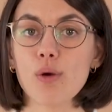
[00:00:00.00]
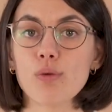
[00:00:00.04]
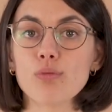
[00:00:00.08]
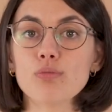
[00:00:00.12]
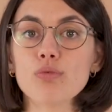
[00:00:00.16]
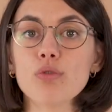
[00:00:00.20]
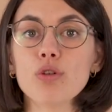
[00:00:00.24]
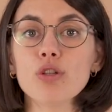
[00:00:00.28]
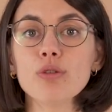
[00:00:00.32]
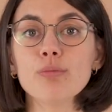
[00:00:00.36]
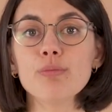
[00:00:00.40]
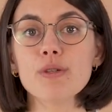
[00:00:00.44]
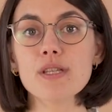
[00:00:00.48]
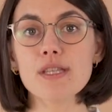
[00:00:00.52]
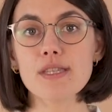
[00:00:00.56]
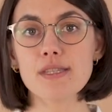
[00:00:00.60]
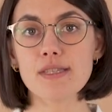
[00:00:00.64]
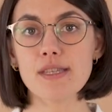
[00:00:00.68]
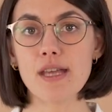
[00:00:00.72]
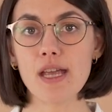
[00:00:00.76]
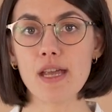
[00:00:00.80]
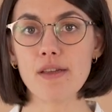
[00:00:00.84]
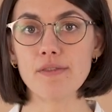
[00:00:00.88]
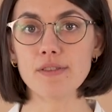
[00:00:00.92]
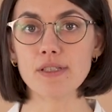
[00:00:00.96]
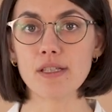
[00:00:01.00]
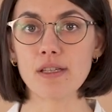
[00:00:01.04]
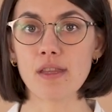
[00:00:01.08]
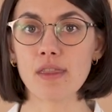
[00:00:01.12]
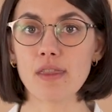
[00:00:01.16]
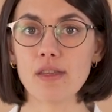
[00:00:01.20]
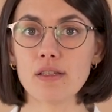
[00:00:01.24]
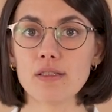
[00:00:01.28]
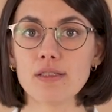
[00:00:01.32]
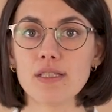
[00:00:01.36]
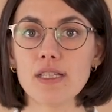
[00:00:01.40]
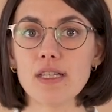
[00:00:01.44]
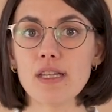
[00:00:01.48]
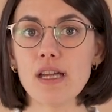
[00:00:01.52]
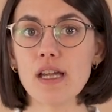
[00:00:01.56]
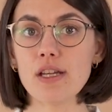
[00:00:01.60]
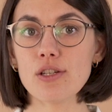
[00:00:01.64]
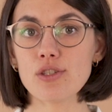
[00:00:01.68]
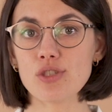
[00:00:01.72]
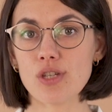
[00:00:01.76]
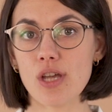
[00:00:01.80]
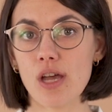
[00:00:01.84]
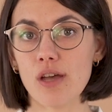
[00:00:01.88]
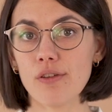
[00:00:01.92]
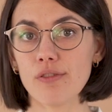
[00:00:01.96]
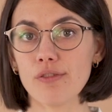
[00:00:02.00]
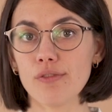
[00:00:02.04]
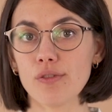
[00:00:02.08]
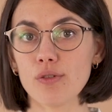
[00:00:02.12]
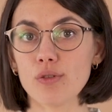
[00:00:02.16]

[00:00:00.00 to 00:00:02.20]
will be saved in the DHF